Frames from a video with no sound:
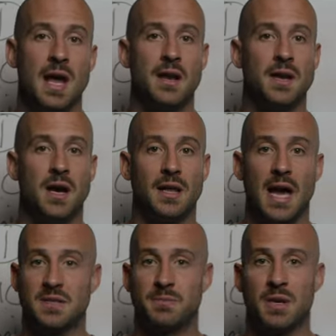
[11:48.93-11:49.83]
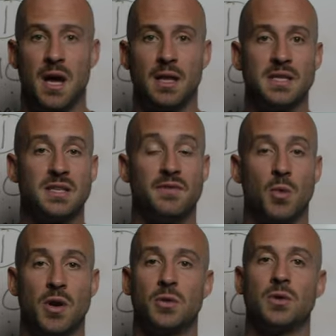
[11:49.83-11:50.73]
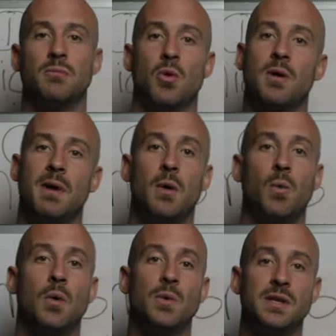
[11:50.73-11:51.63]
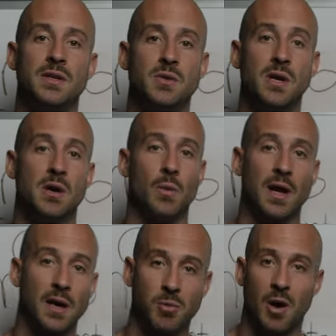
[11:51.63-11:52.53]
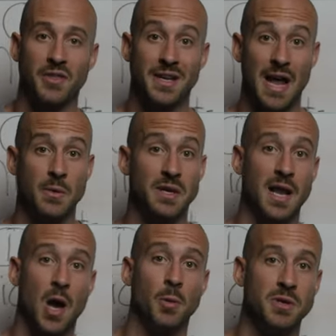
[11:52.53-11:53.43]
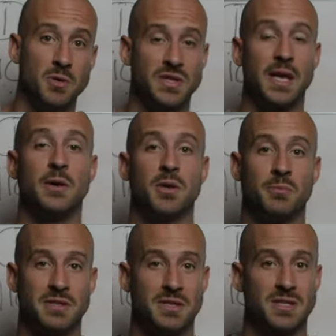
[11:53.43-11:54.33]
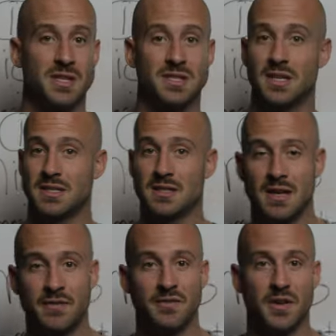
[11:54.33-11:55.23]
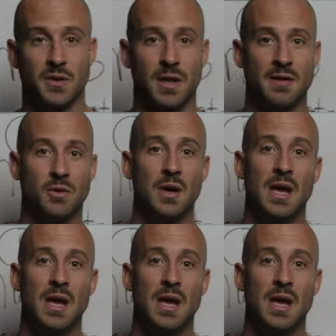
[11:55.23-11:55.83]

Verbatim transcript: And uh, last but not least, if you want to learn more about what we do here at Wake Up Wealthy and how we can help you scale your business to the six and seven figure level,